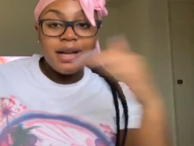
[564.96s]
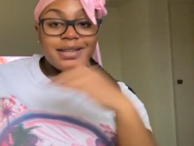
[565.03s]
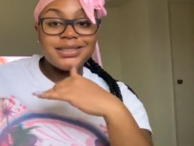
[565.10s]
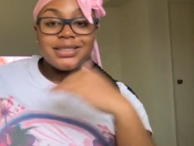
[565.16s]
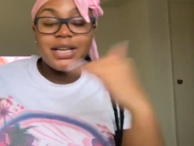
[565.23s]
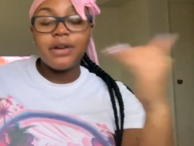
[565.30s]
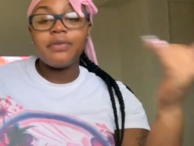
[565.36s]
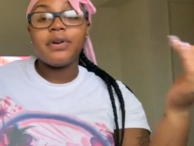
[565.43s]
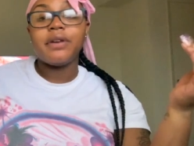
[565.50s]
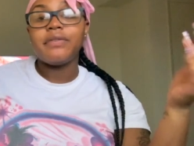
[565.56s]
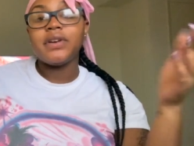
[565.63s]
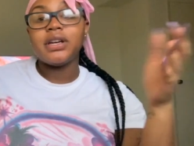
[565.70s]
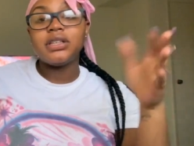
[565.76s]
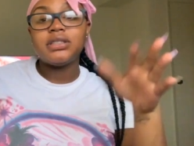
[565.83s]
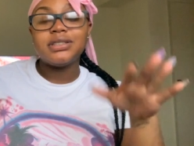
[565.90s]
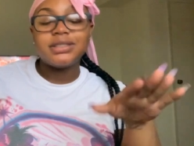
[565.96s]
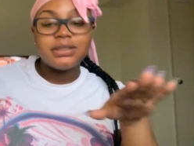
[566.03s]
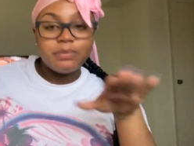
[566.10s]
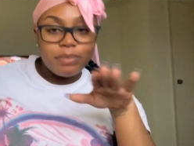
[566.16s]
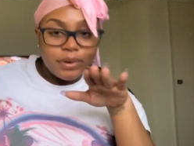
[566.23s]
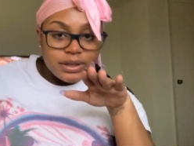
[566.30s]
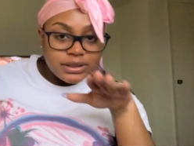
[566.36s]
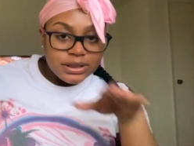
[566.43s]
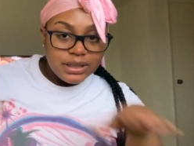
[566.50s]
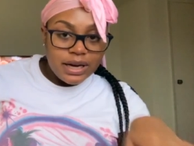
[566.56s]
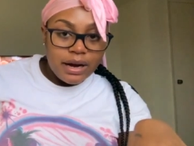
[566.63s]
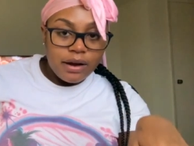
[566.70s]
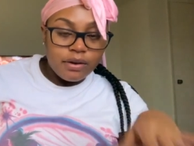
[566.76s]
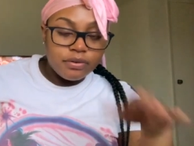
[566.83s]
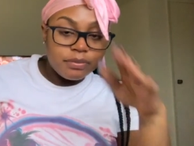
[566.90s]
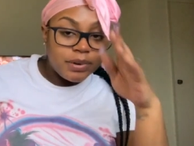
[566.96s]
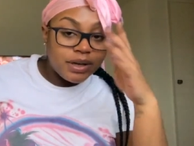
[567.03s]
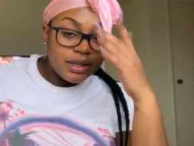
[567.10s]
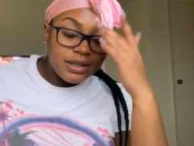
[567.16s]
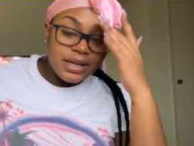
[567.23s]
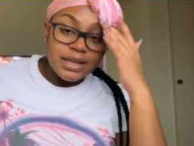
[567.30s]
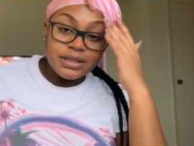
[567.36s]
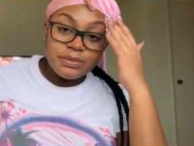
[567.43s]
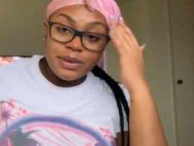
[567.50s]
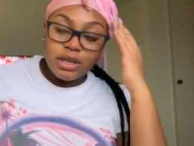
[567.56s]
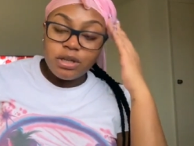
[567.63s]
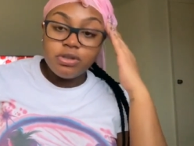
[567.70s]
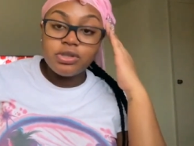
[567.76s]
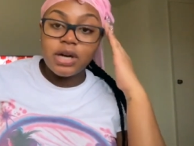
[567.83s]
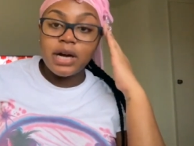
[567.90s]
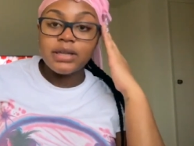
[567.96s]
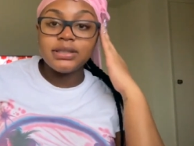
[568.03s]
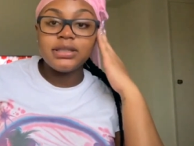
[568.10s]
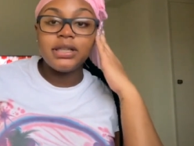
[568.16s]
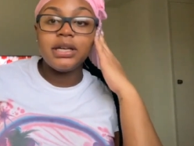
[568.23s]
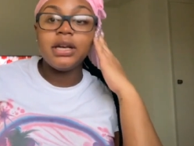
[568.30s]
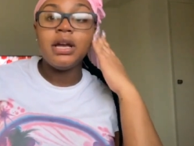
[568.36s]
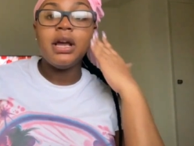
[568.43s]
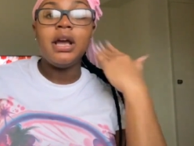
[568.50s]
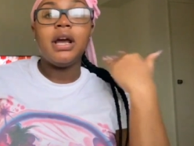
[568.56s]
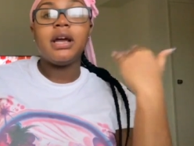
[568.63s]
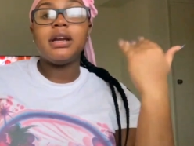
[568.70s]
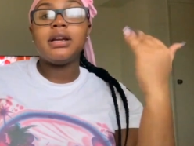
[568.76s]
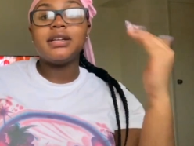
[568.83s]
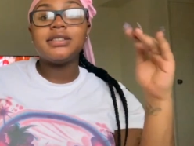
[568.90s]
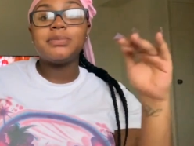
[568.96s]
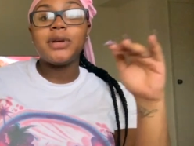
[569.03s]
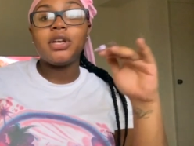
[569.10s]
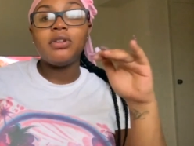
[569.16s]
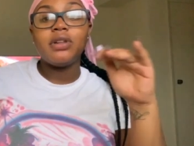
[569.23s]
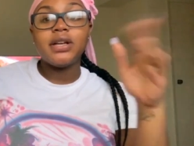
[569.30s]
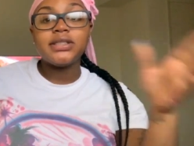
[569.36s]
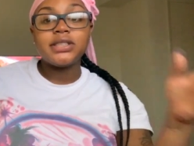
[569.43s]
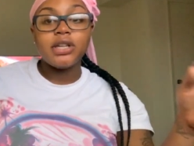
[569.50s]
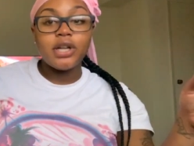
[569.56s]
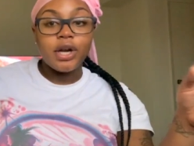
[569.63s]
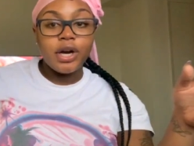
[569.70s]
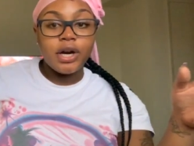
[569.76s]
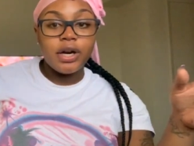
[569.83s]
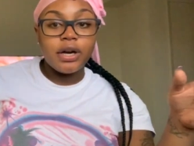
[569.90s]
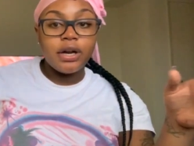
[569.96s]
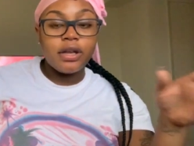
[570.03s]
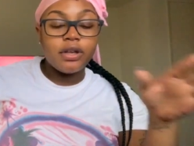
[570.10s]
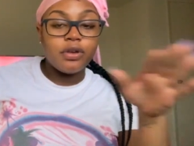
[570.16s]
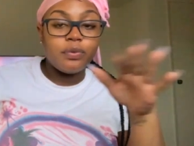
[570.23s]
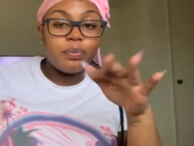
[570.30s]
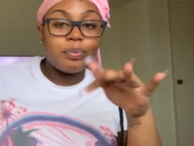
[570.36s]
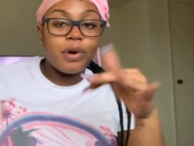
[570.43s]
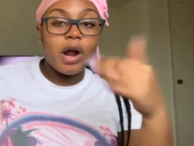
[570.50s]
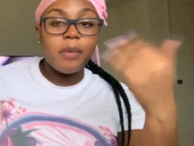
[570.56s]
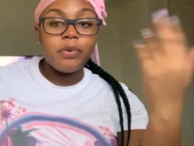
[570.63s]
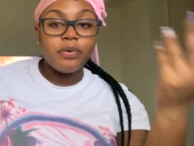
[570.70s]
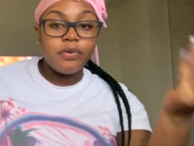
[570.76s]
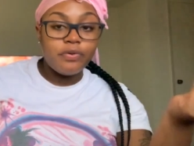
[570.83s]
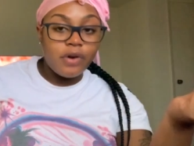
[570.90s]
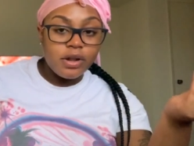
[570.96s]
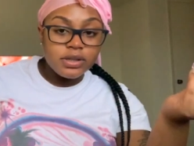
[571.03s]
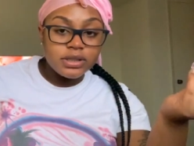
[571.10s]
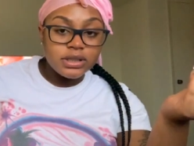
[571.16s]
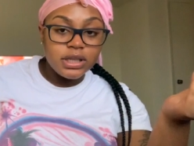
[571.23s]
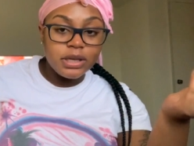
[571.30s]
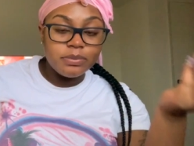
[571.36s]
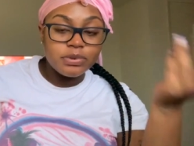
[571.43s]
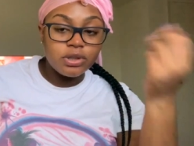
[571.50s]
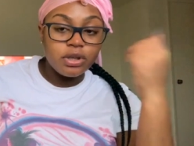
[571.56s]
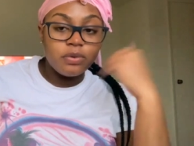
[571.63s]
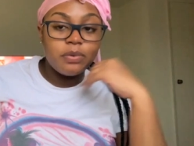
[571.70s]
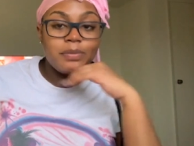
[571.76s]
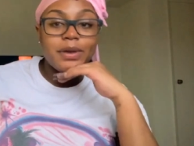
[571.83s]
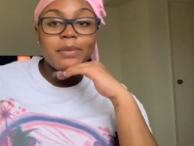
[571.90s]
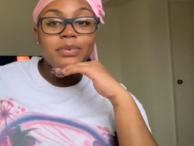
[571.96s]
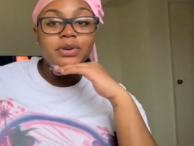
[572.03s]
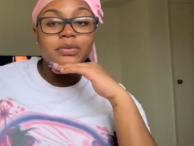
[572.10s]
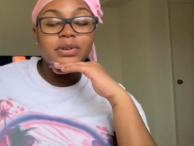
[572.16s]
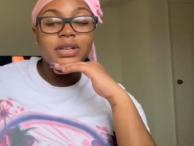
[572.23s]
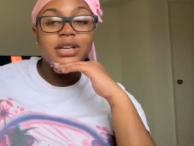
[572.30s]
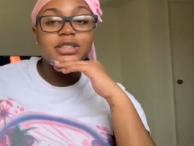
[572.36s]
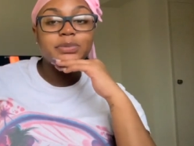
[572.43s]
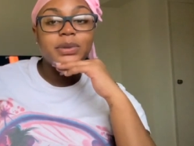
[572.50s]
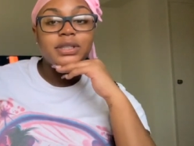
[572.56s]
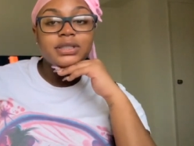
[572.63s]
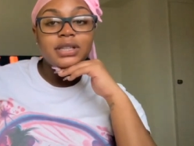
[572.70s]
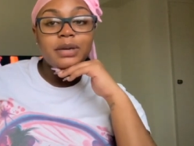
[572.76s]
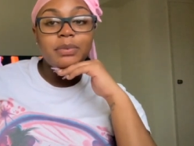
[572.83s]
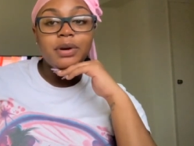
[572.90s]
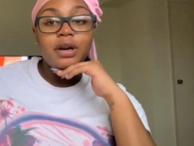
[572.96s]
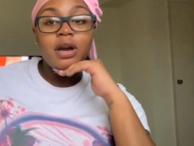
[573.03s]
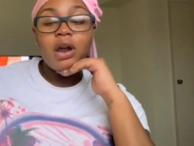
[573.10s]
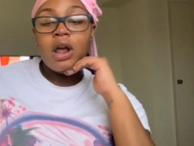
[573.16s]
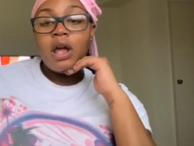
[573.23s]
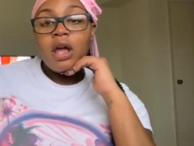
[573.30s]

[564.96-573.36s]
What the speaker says: It doesn't get rid of it, it just brings it down, but it does make you drowsy and it does make you less alert, and you probably will fall asleep, so you won't be able to really experience labor.